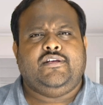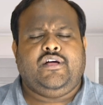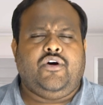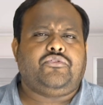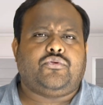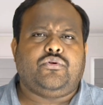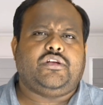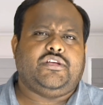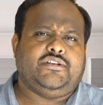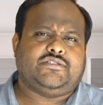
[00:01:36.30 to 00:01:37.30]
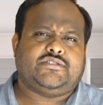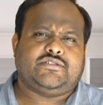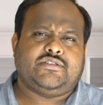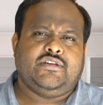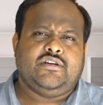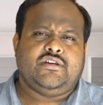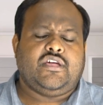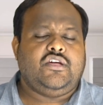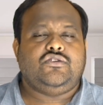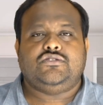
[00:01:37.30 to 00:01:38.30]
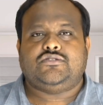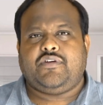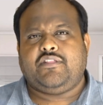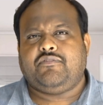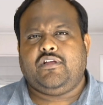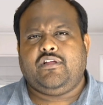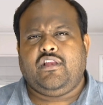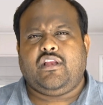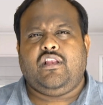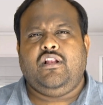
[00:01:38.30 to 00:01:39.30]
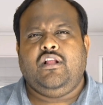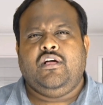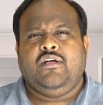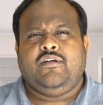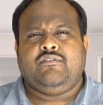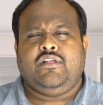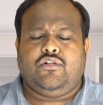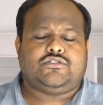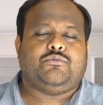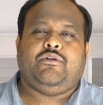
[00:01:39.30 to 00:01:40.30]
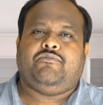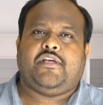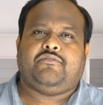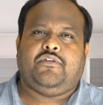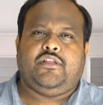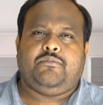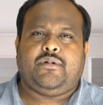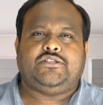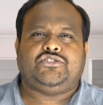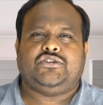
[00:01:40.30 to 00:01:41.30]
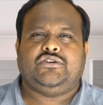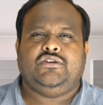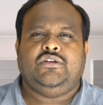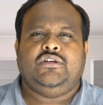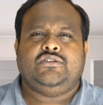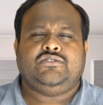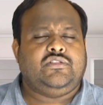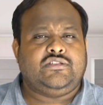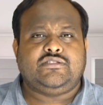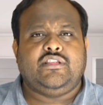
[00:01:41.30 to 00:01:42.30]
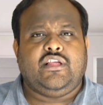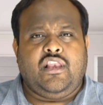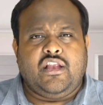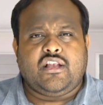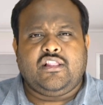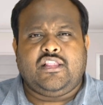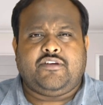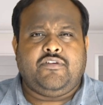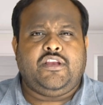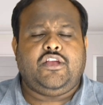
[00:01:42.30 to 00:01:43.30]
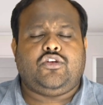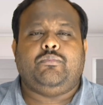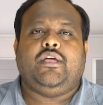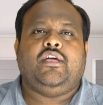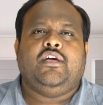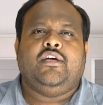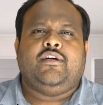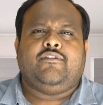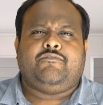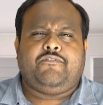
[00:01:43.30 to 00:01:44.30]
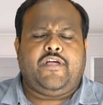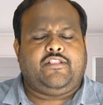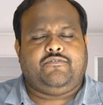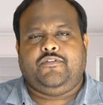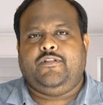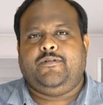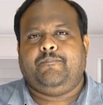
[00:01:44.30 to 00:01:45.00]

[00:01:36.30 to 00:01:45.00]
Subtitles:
How true it is. He who is faithful in little will also be faithful in much. So this is the little that we need to be faithful.